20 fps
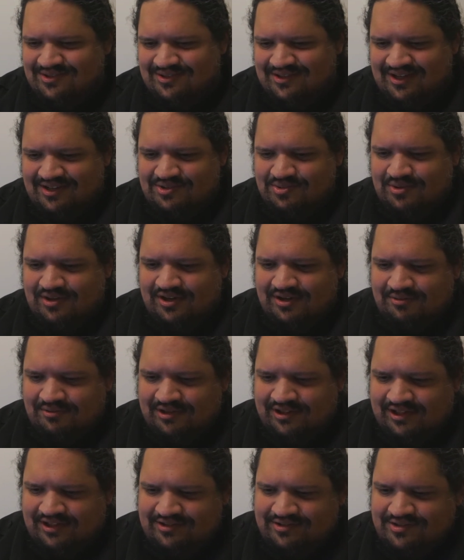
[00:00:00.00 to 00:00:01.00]
that's why
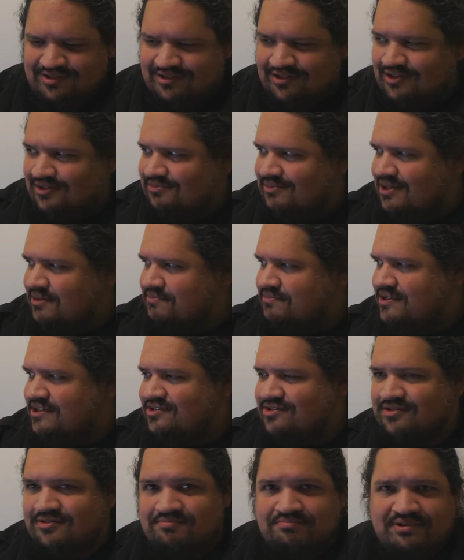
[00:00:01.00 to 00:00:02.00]
when I turn on my
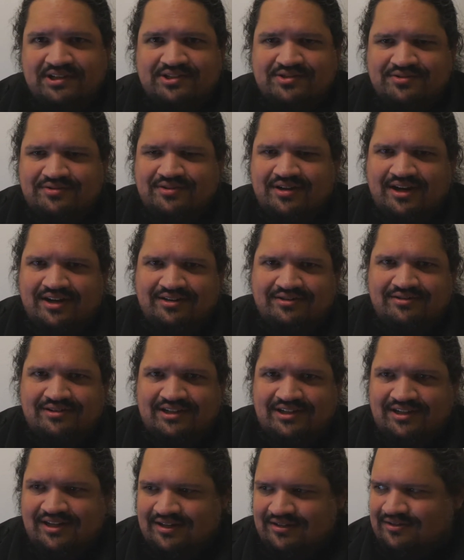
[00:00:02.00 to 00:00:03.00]
picture-in-picture, I
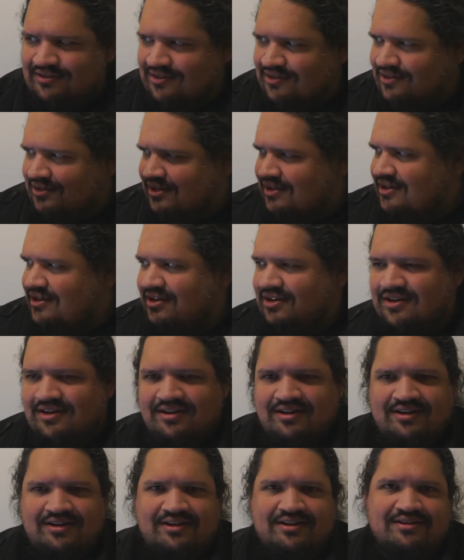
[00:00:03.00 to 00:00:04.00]
only get
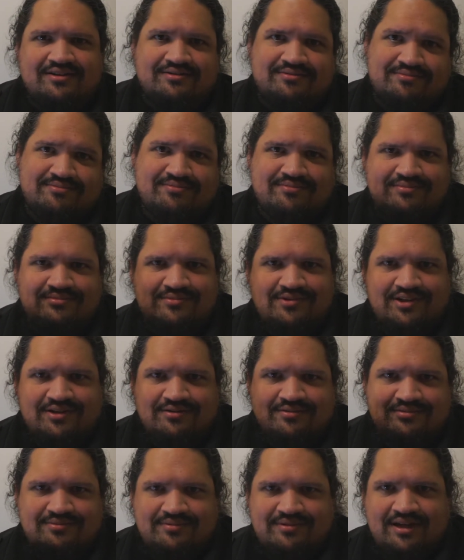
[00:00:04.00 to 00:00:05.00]

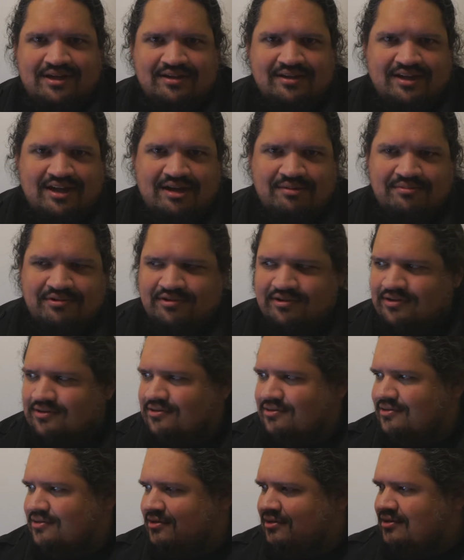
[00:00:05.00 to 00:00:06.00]
that camera.
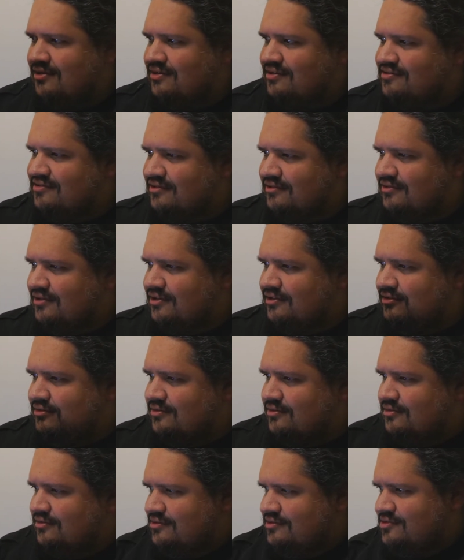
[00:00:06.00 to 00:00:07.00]
Is it
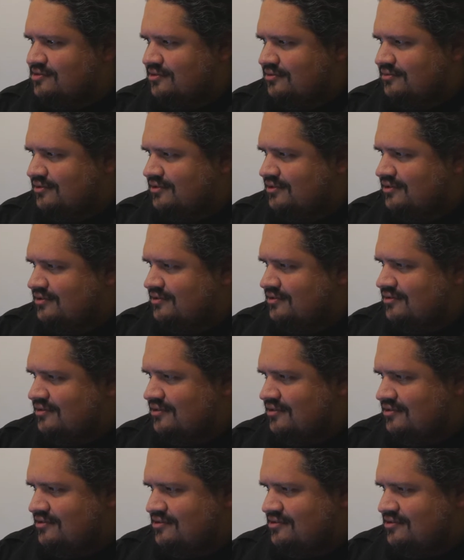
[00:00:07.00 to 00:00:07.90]
there? No, it's over there.